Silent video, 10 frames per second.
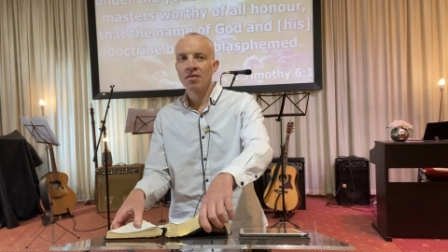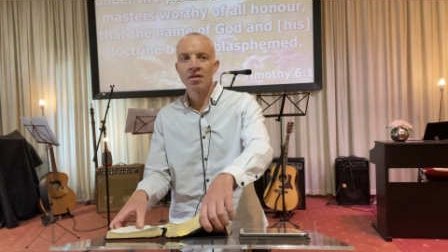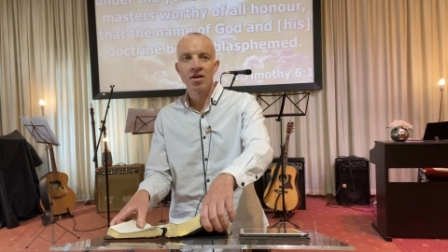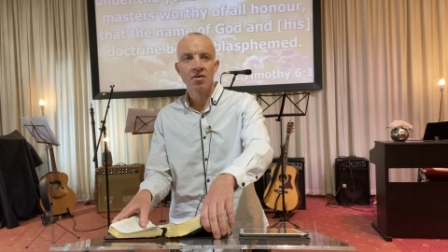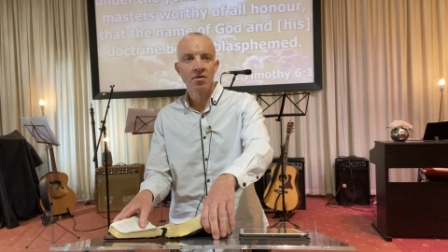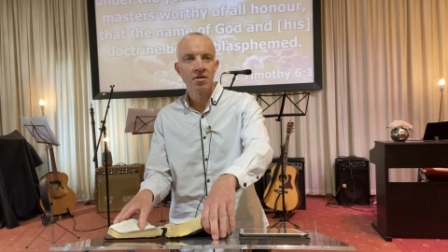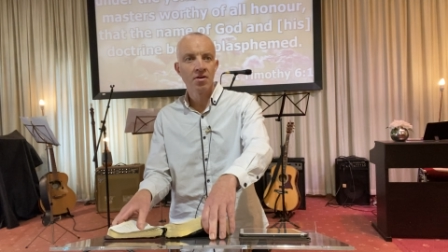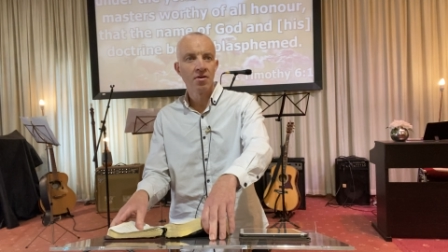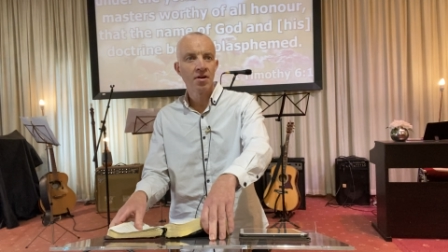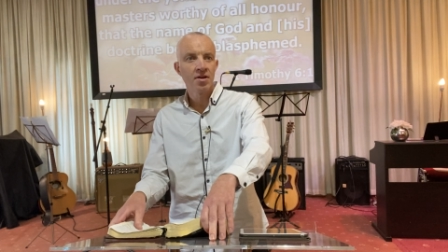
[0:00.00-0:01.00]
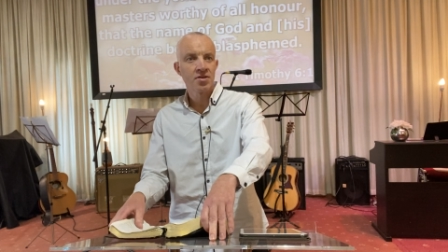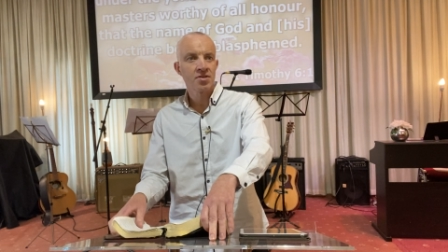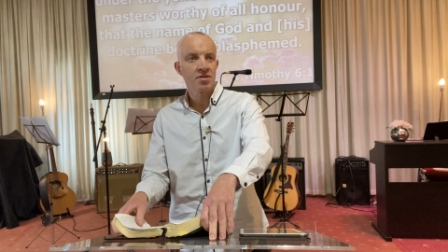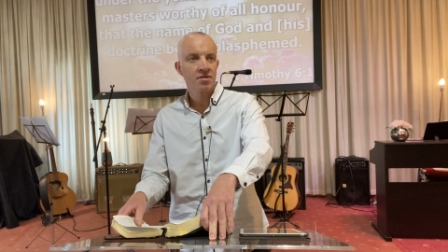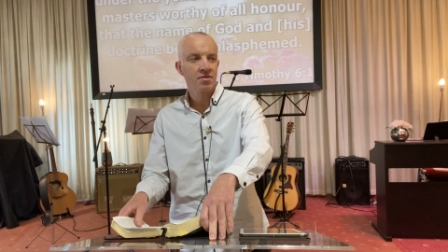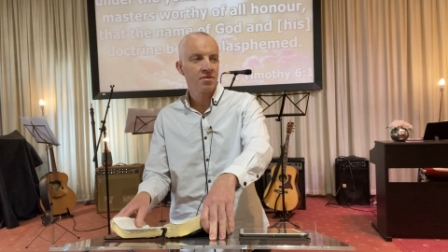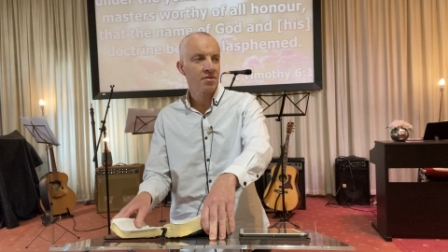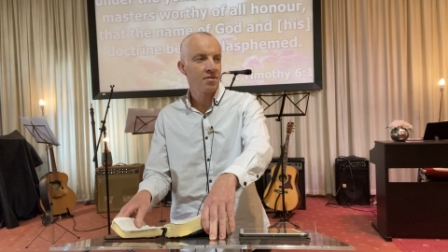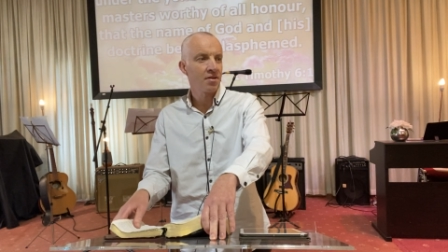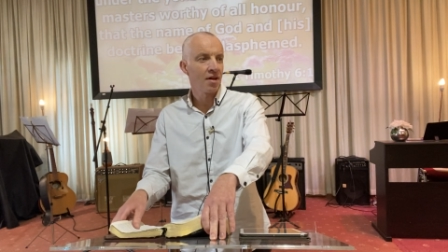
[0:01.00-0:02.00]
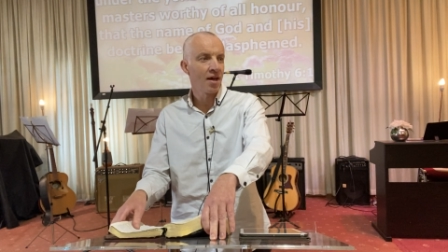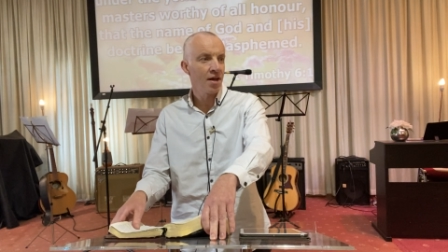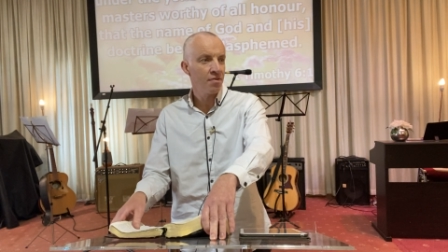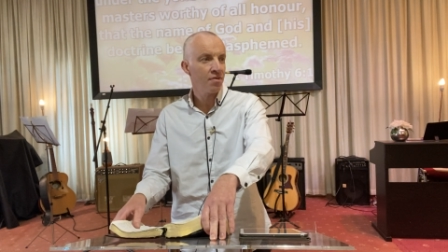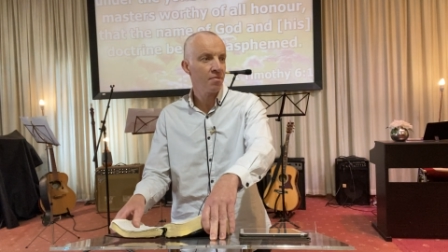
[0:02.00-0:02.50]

Thank God, God is alive.